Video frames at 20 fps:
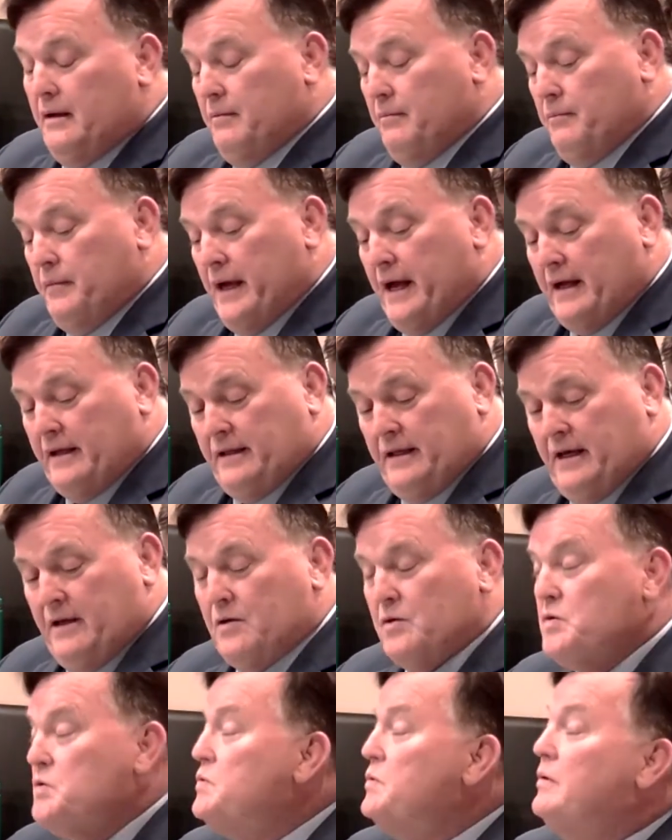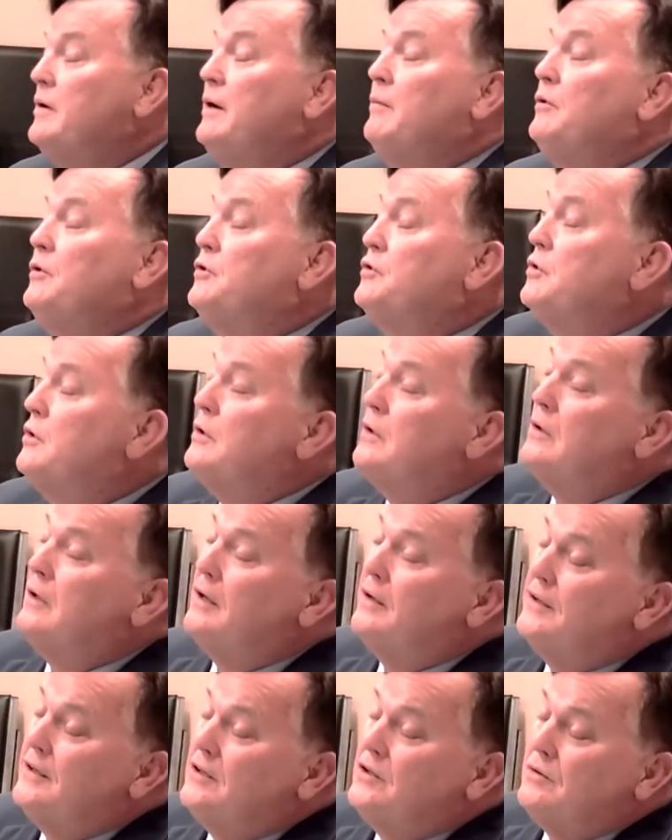Back then, we were able to turn a lot
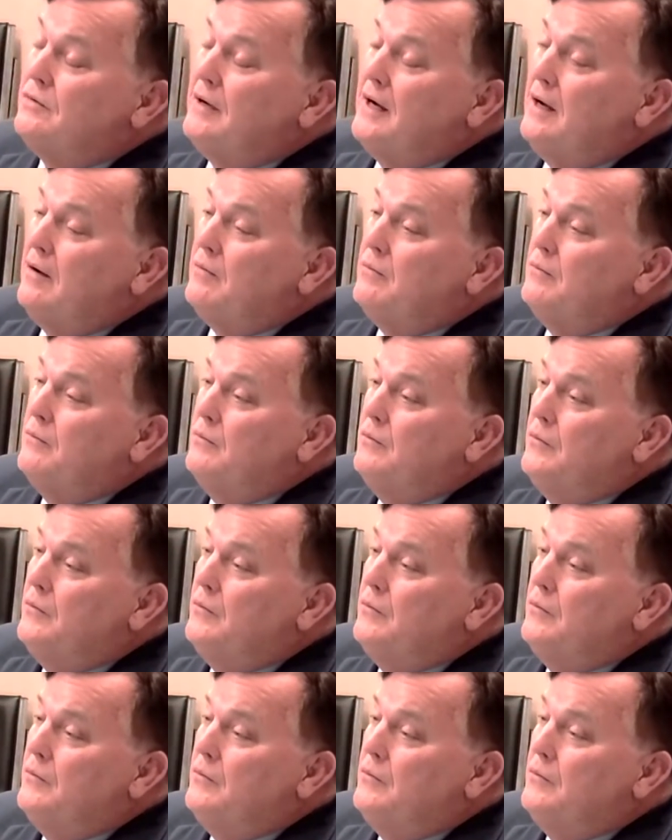of things around.